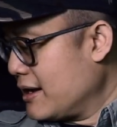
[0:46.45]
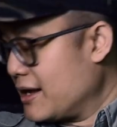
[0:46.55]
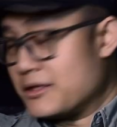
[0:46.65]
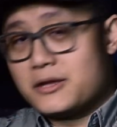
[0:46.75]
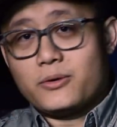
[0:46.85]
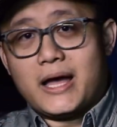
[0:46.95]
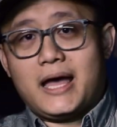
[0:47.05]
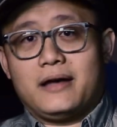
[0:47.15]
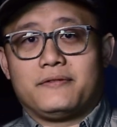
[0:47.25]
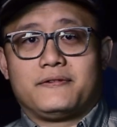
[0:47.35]
and that you
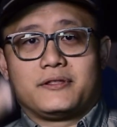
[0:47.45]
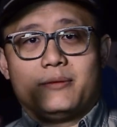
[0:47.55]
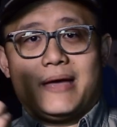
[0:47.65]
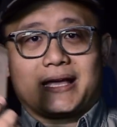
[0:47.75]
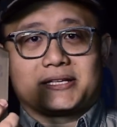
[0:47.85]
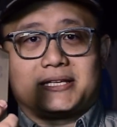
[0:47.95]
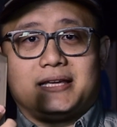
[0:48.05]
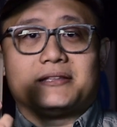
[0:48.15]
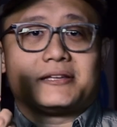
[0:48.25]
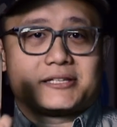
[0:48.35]
have the
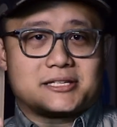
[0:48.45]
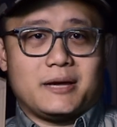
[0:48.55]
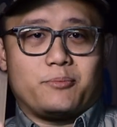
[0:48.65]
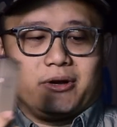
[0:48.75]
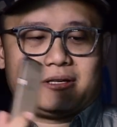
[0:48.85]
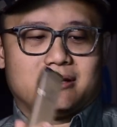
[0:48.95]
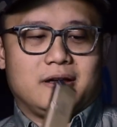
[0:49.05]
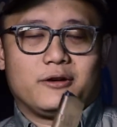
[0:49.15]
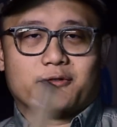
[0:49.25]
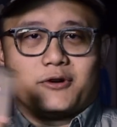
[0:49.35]
magazine separate
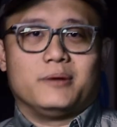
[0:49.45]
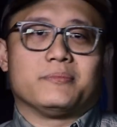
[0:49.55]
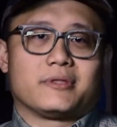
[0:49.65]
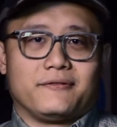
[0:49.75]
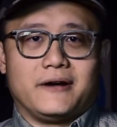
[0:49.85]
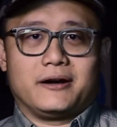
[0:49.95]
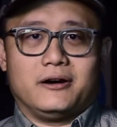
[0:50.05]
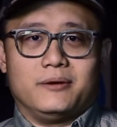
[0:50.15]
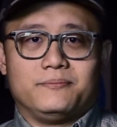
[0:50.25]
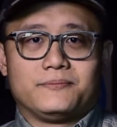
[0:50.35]
from the
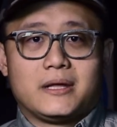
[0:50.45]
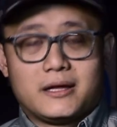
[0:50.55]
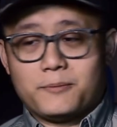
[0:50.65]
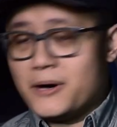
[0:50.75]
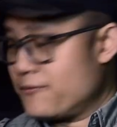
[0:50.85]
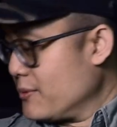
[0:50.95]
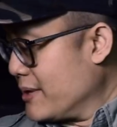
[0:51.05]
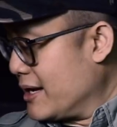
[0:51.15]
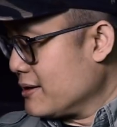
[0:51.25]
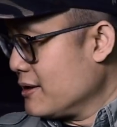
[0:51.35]
firearm. And apart from
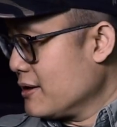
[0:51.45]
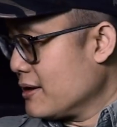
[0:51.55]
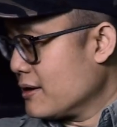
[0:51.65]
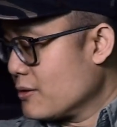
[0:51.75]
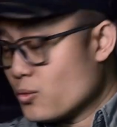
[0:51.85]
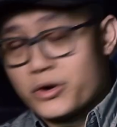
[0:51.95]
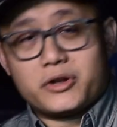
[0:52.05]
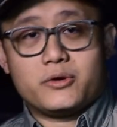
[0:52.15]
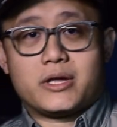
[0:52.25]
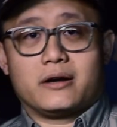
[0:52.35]
that, where
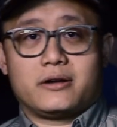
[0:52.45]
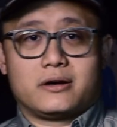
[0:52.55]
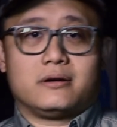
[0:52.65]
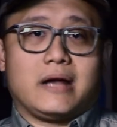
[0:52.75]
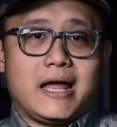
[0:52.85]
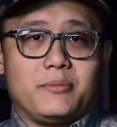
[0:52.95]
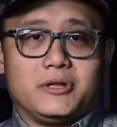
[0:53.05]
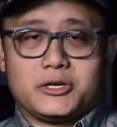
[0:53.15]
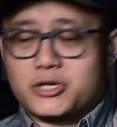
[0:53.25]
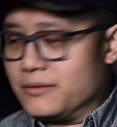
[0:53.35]
do you carry your
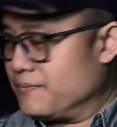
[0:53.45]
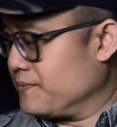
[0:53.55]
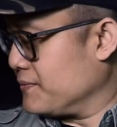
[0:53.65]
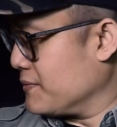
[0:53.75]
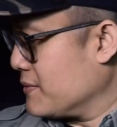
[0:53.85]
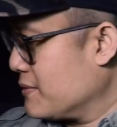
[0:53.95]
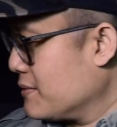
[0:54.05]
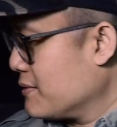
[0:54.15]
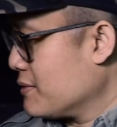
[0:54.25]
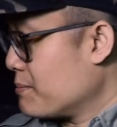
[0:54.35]
ammunition?
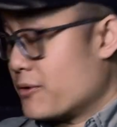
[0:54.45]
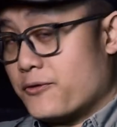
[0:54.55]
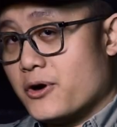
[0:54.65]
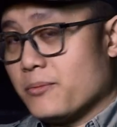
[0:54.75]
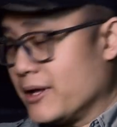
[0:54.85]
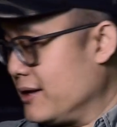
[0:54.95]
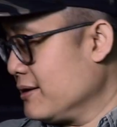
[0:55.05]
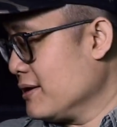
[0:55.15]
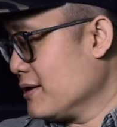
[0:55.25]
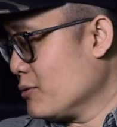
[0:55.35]
Preferably,
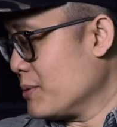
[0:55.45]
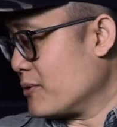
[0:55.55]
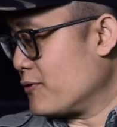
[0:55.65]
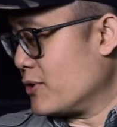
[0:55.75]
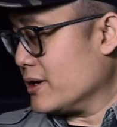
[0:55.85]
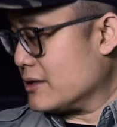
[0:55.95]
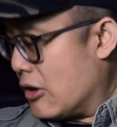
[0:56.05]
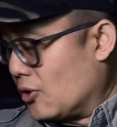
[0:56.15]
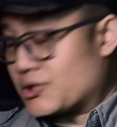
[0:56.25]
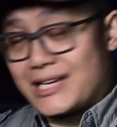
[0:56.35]
we prefer it
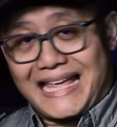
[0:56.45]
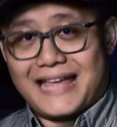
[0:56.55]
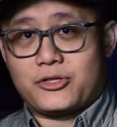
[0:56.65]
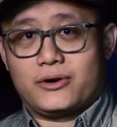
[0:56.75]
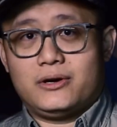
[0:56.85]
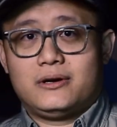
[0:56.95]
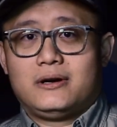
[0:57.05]
all together